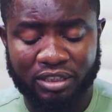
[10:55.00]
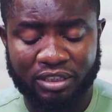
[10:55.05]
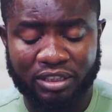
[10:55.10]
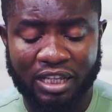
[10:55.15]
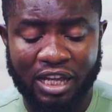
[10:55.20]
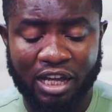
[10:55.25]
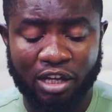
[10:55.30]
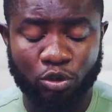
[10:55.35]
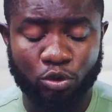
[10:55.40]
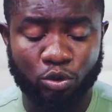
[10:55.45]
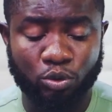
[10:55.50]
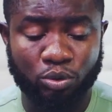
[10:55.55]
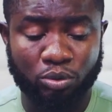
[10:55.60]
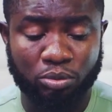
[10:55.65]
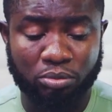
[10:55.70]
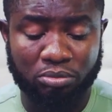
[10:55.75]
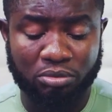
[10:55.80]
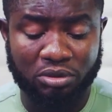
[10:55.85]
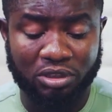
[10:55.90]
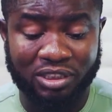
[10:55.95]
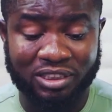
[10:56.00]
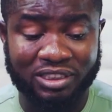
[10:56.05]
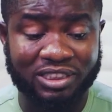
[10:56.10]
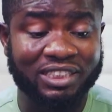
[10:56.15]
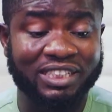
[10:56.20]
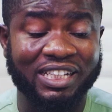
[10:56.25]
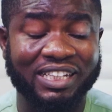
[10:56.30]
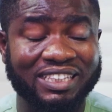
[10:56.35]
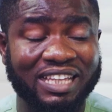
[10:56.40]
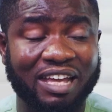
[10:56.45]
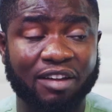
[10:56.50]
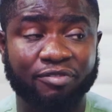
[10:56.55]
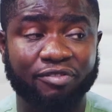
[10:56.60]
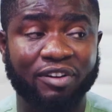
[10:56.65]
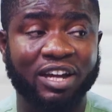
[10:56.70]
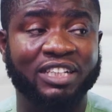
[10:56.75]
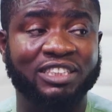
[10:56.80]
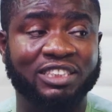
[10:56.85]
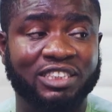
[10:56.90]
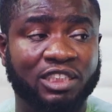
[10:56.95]
that, oh, incidental
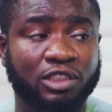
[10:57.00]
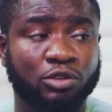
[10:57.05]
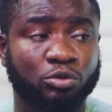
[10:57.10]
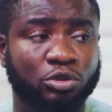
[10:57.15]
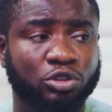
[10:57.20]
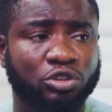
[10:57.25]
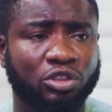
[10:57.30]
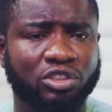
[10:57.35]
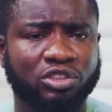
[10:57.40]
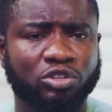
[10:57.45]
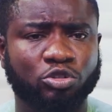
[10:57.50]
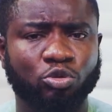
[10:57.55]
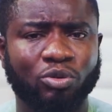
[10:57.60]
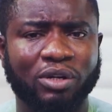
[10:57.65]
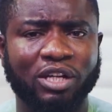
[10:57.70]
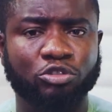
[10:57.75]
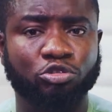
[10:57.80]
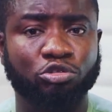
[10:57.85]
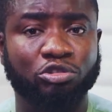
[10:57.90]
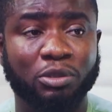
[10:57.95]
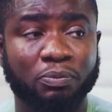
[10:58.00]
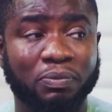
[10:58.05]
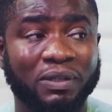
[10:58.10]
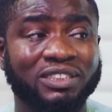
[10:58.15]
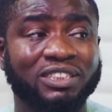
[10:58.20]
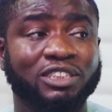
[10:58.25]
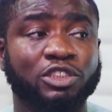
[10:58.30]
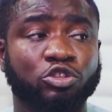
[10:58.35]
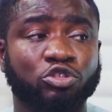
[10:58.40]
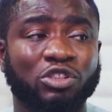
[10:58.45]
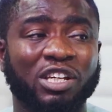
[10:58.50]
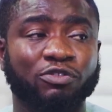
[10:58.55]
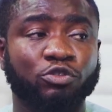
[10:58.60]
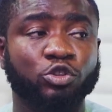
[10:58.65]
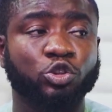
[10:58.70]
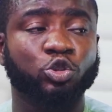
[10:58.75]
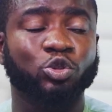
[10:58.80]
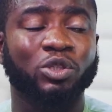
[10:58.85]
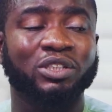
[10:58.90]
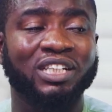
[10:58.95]
finding, we just go and do, the person is not
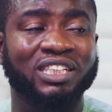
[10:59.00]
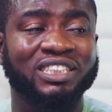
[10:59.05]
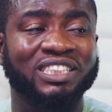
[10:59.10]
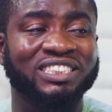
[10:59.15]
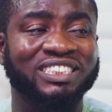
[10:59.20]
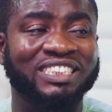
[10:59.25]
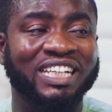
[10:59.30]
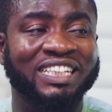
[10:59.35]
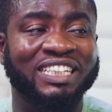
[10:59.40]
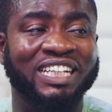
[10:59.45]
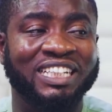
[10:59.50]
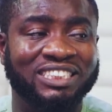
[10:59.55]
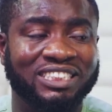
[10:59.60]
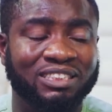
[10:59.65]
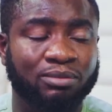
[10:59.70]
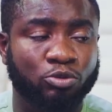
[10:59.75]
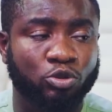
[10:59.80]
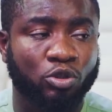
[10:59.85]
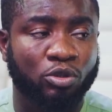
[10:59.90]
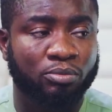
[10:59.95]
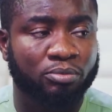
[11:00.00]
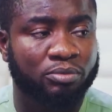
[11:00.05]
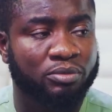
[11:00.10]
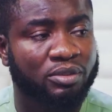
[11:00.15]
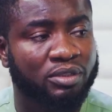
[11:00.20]
even showing any sign and symptom.